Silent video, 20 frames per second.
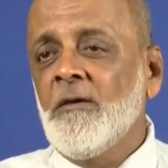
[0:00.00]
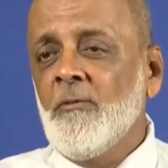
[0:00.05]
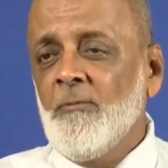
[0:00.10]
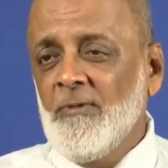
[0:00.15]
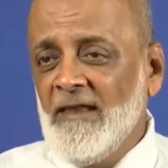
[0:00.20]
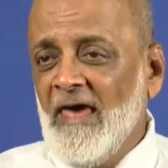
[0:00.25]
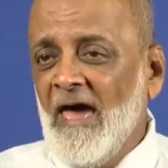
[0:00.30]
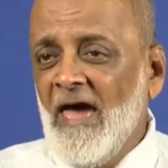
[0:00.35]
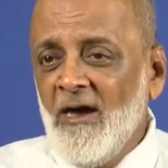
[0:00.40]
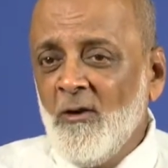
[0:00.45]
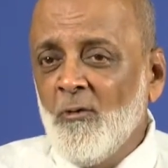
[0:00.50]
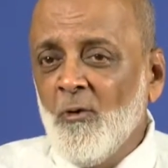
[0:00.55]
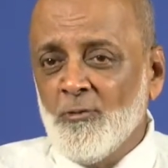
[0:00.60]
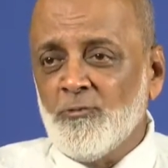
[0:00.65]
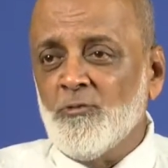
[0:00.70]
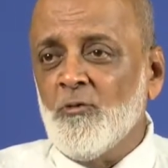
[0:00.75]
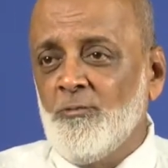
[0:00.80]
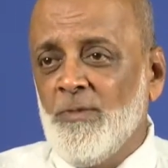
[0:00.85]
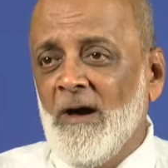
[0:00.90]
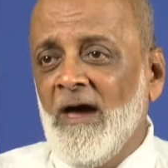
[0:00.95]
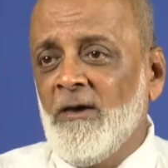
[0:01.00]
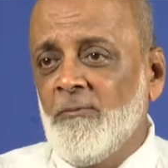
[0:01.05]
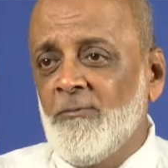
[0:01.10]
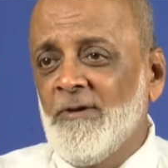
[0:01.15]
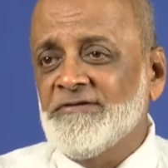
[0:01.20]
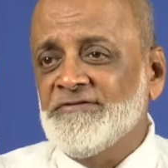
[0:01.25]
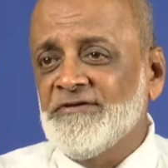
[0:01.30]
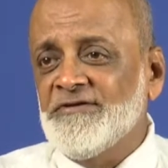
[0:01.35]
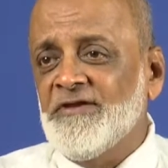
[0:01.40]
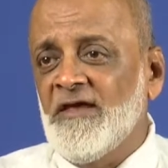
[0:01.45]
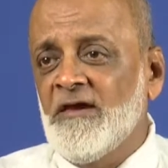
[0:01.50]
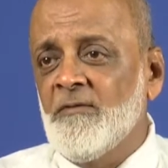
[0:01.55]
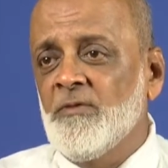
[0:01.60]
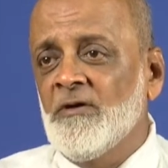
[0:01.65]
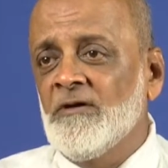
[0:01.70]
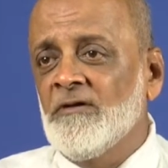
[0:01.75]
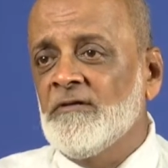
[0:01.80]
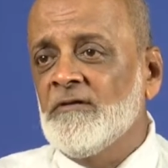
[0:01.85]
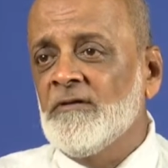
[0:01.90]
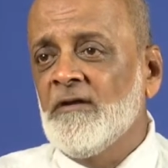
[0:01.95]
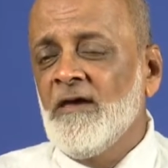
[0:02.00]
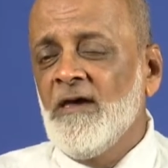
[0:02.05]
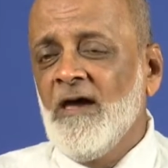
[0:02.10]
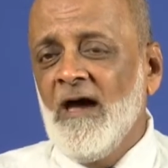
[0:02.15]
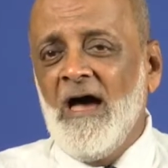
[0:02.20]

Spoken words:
When I go to buy vegetable,